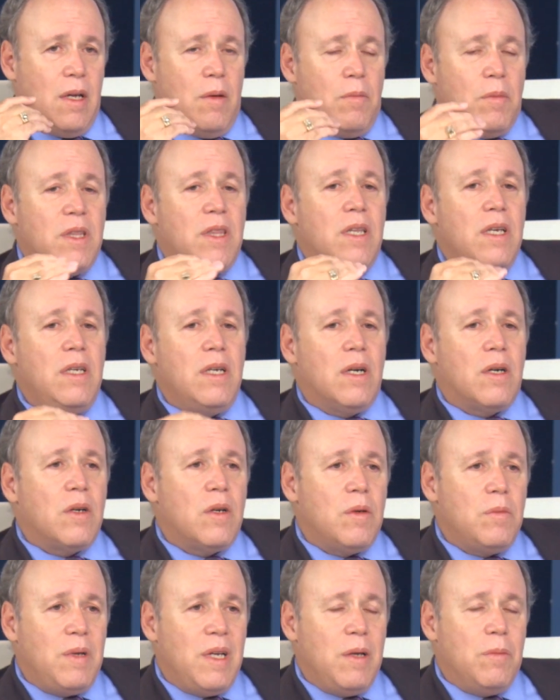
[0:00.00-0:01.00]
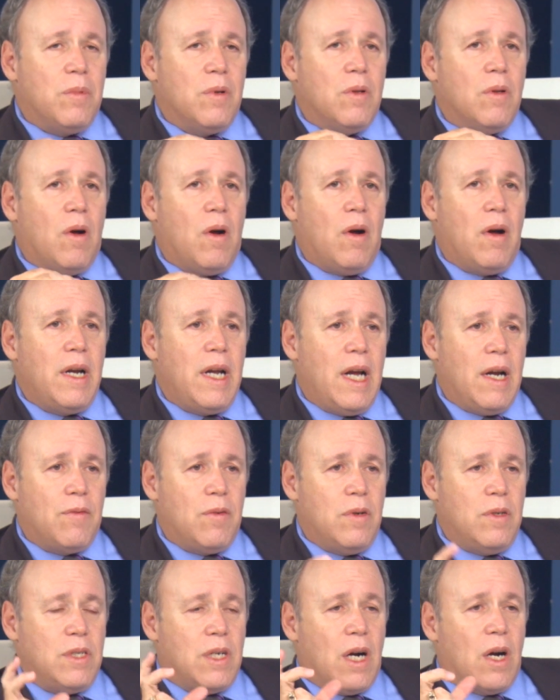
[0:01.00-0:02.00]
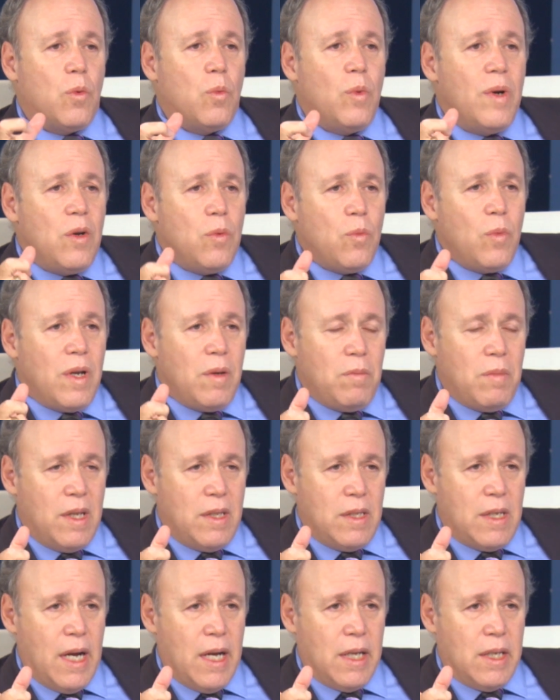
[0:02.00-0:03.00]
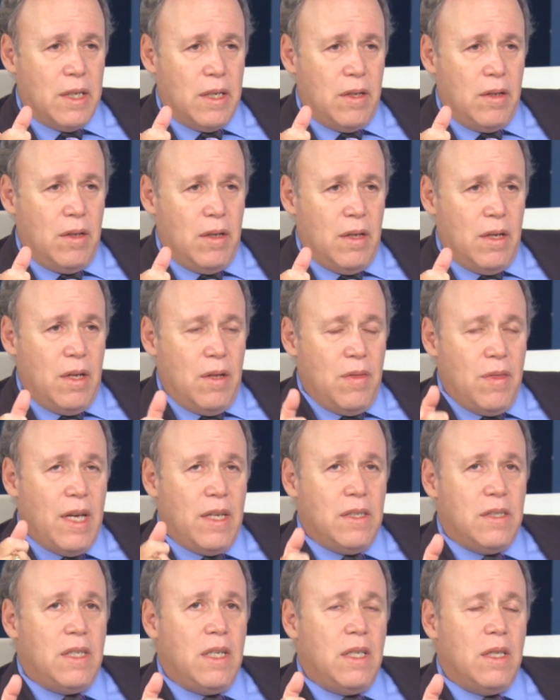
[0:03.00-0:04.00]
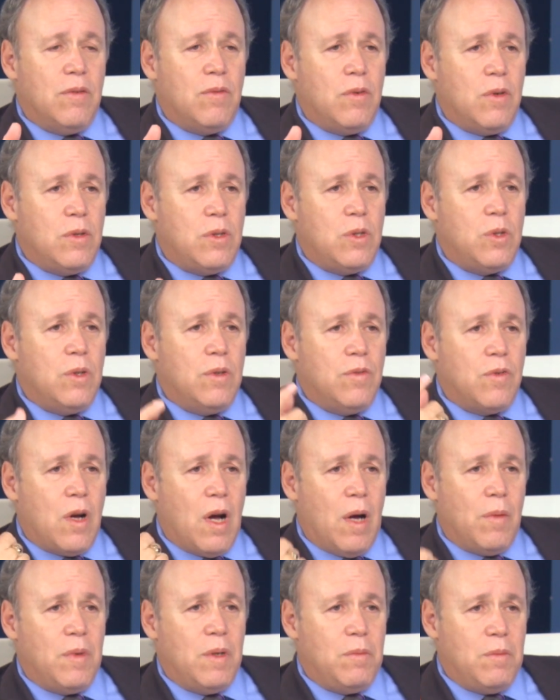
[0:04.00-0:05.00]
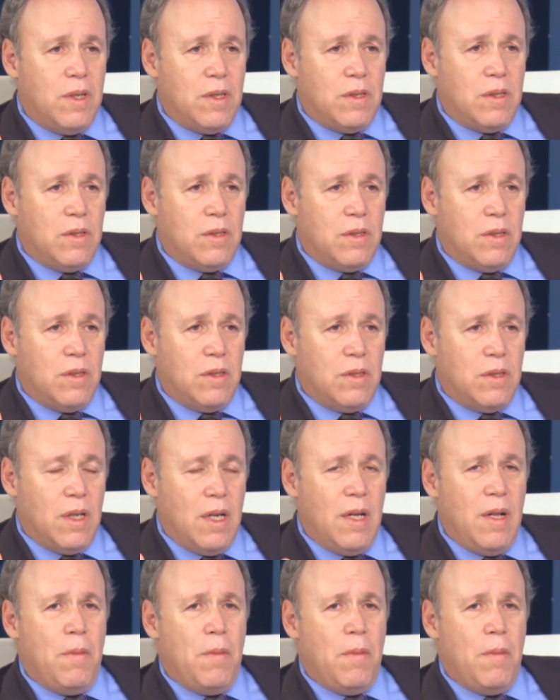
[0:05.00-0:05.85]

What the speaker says: But the younger people, on average, are win-win mentality. They see the virtue of common businesses.